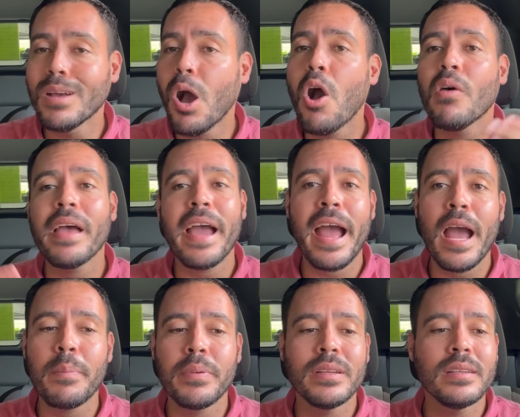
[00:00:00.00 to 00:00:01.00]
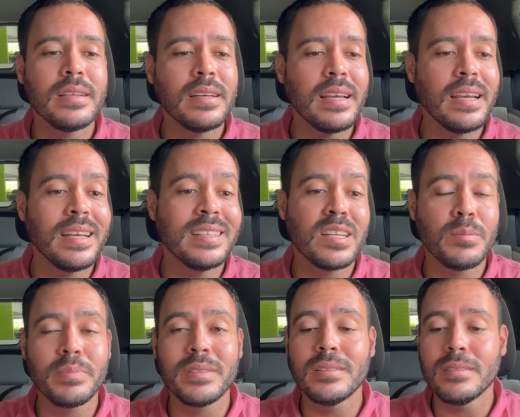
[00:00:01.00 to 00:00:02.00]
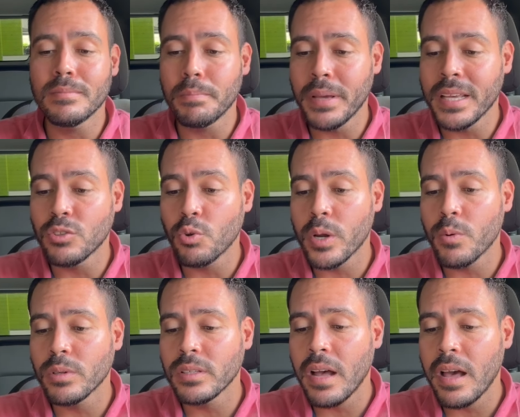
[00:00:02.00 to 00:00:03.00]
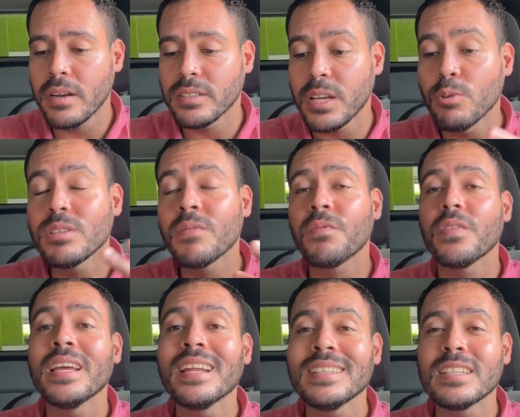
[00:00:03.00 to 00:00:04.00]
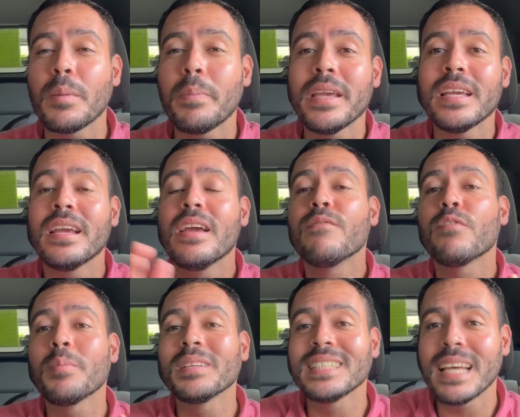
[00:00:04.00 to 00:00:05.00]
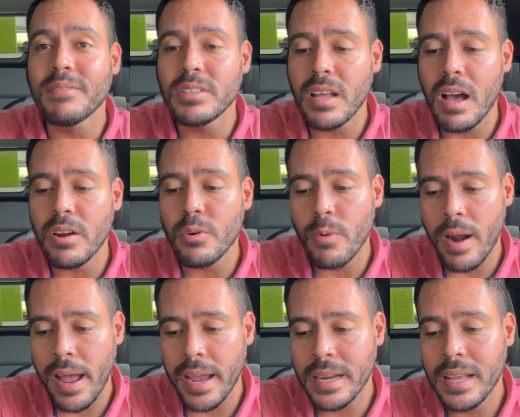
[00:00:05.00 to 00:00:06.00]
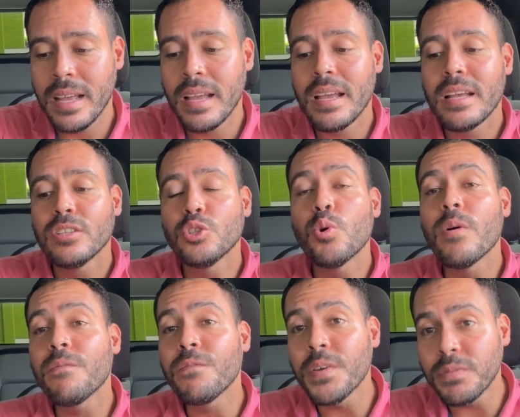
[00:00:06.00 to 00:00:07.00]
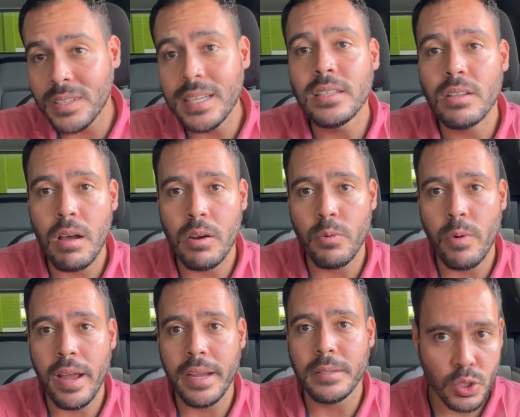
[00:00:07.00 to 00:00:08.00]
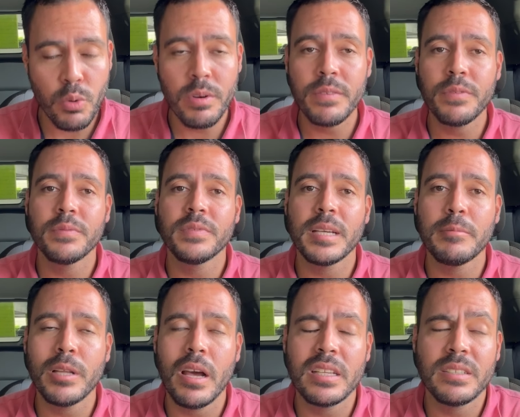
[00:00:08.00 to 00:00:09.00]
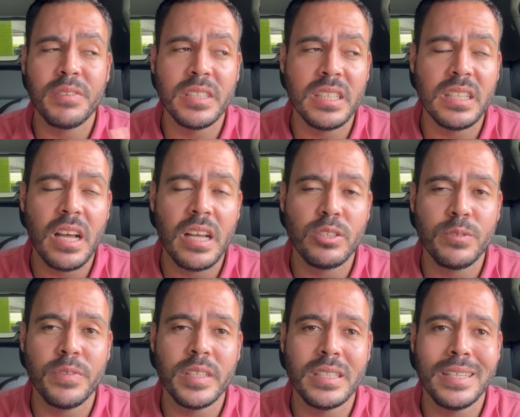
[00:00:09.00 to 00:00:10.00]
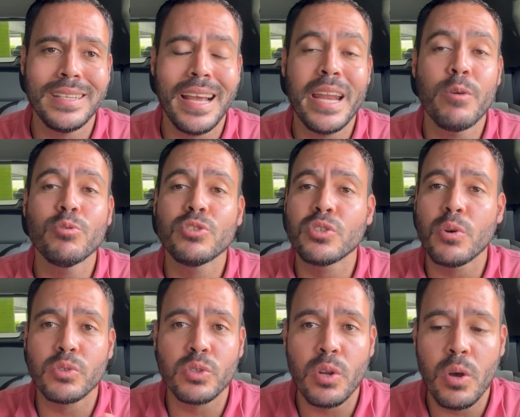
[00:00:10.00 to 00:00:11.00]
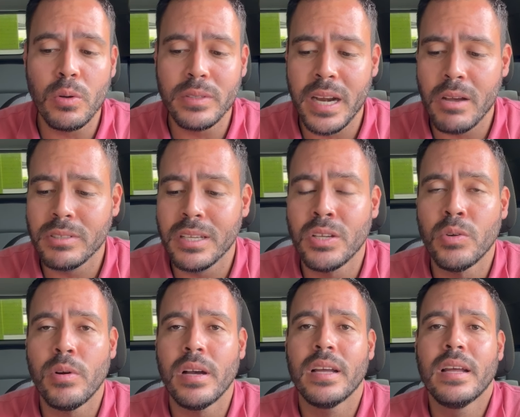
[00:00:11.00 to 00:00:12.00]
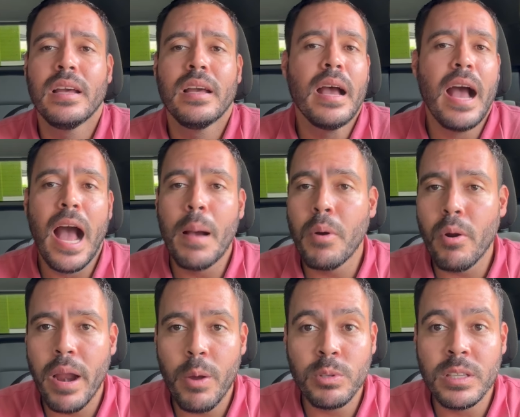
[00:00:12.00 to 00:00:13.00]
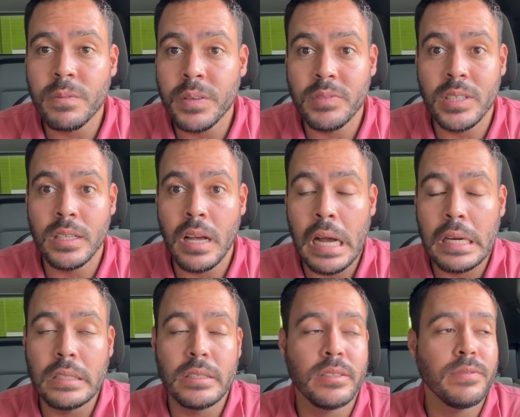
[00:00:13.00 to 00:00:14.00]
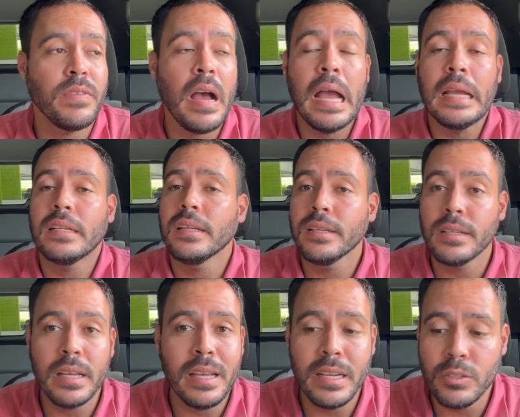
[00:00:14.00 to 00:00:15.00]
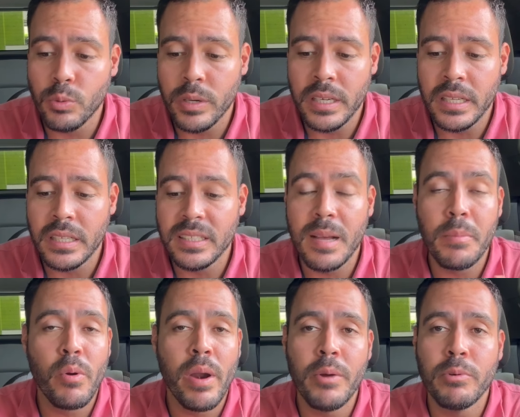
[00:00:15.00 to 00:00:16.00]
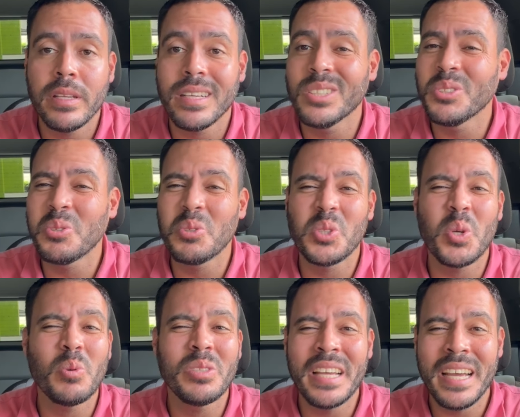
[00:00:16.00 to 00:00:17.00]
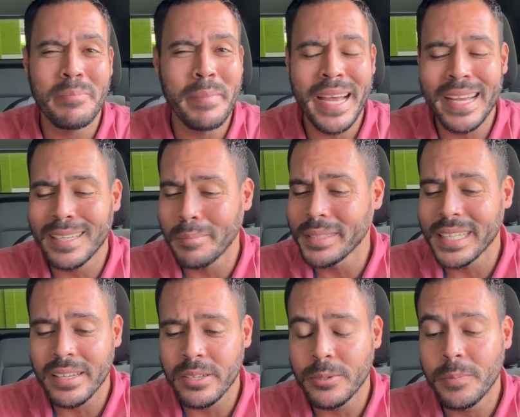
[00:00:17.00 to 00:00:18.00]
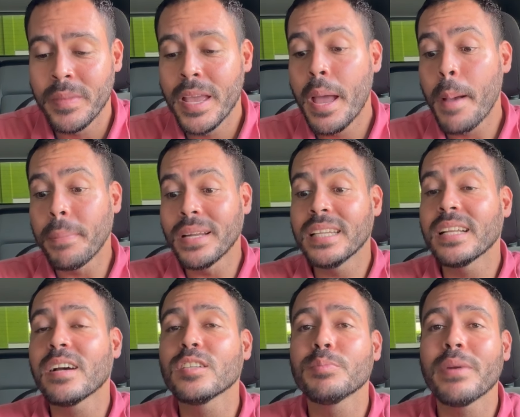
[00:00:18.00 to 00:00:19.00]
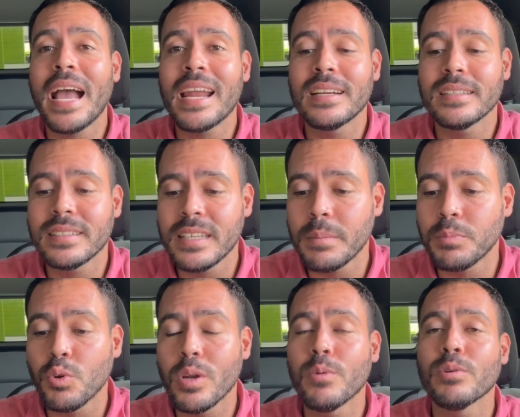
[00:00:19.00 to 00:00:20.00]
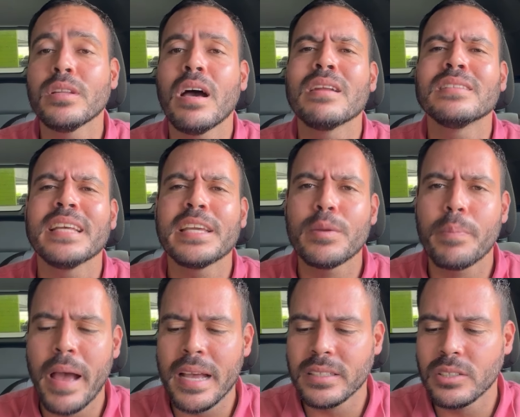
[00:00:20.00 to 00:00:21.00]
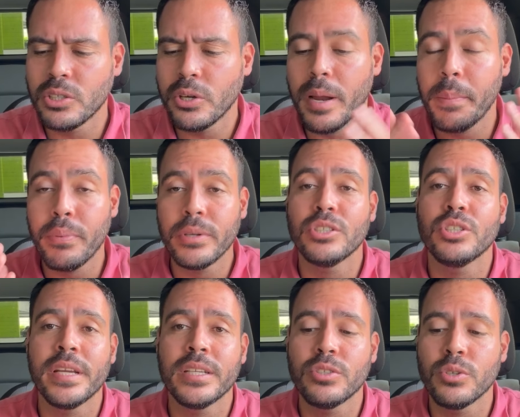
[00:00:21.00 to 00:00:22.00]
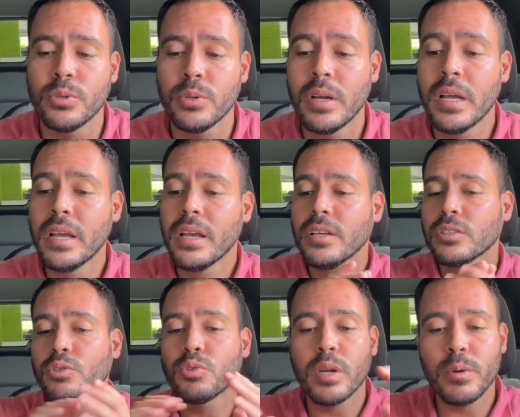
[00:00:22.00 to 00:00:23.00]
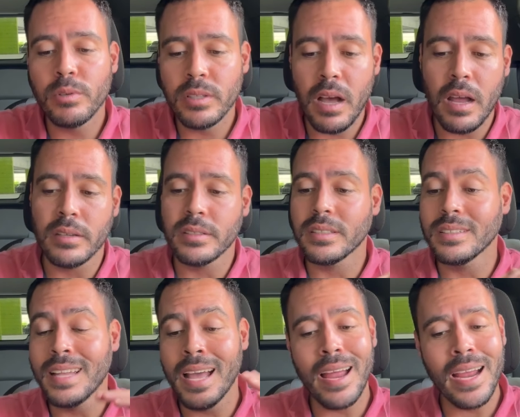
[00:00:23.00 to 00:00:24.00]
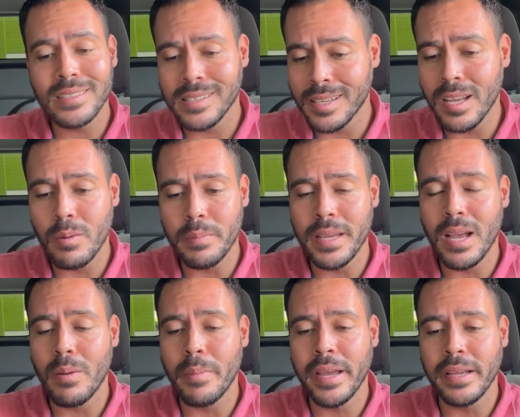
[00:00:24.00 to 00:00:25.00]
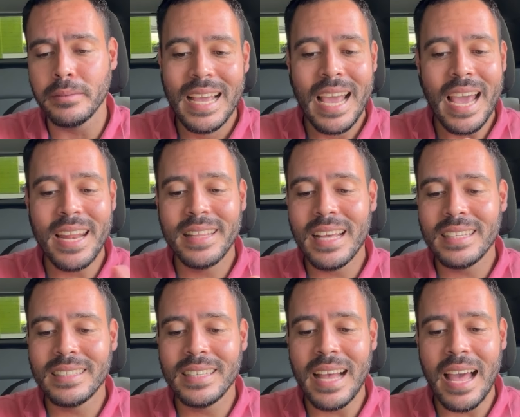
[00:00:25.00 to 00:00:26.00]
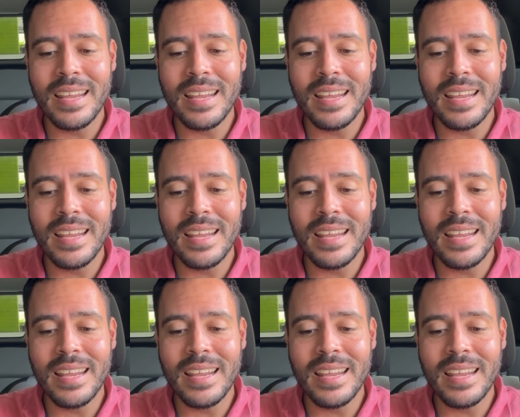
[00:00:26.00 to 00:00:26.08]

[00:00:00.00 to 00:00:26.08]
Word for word: all that happened ended up being $21. It was a, it ended up being from a $7 ride to a $15 ride. So we went up from $7 to $15 to 15 and it was so slow that I was like, you know what? I'm alright with the fifteen dollars. Fine, it, it is what it is. I'm alright with it because it was so dead, man. I'm telling you. But then the customer added a tip, twenty-one dollars. Thank you, passenger. I appreciate you. So $21. That actually helped me out, man. And then that's it. I